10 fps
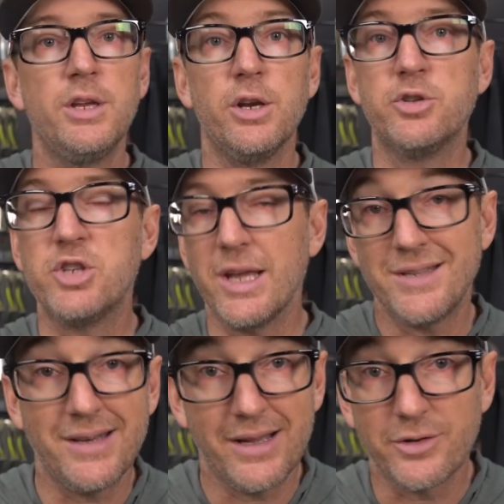you know,
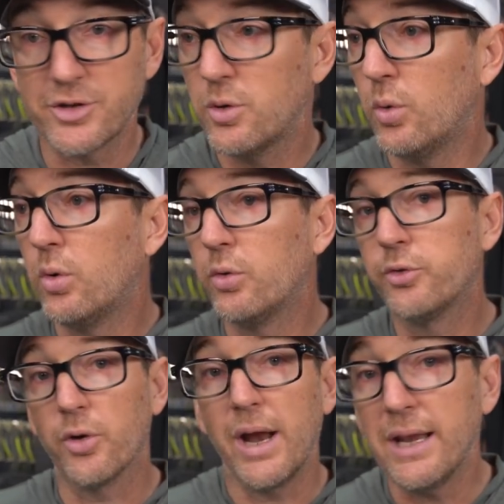chasing down
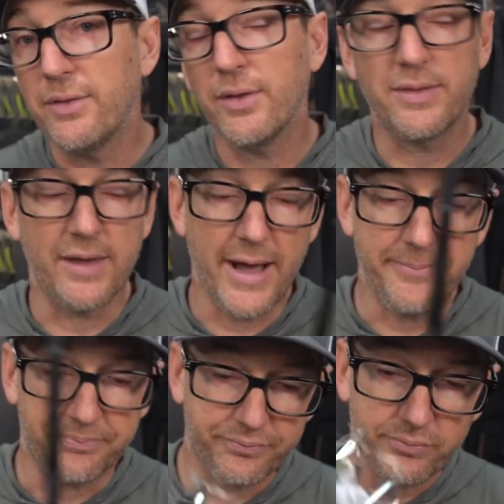schools or anything like that,